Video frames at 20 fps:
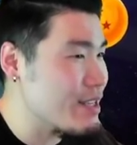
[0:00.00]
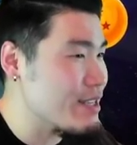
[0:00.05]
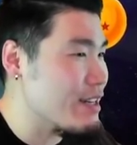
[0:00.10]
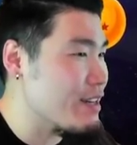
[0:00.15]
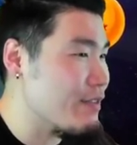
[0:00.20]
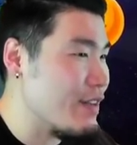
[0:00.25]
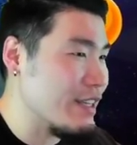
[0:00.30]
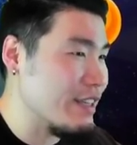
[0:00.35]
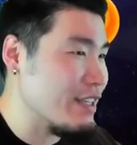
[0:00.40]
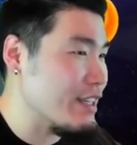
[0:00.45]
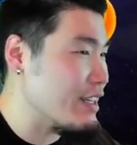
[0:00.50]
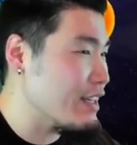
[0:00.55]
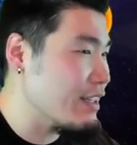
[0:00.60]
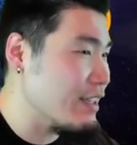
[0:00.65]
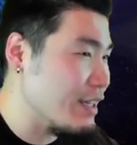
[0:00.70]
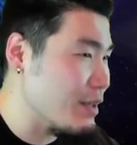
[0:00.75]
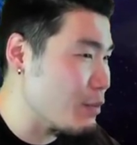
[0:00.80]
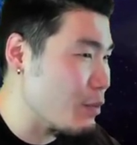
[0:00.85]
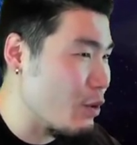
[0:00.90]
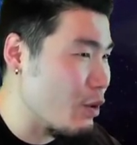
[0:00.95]
it affect the
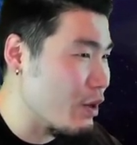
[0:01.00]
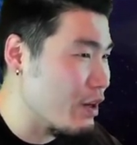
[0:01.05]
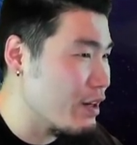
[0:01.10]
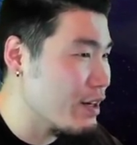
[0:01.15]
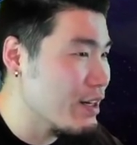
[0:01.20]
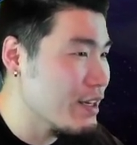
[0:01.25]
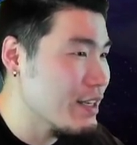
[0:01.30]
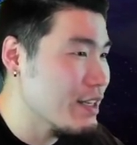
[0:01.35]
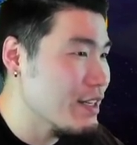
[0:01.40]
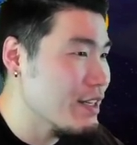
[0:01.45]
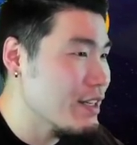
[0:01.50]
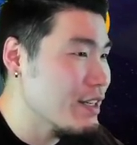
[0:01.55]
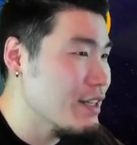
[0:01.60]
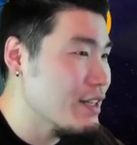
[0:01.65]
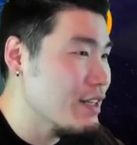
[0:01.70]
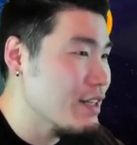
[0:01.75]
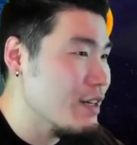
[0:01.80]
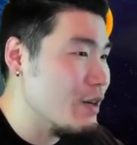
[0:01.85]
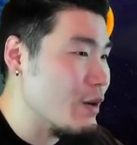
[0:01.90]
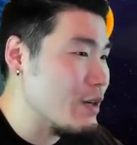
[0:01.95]
healing more, or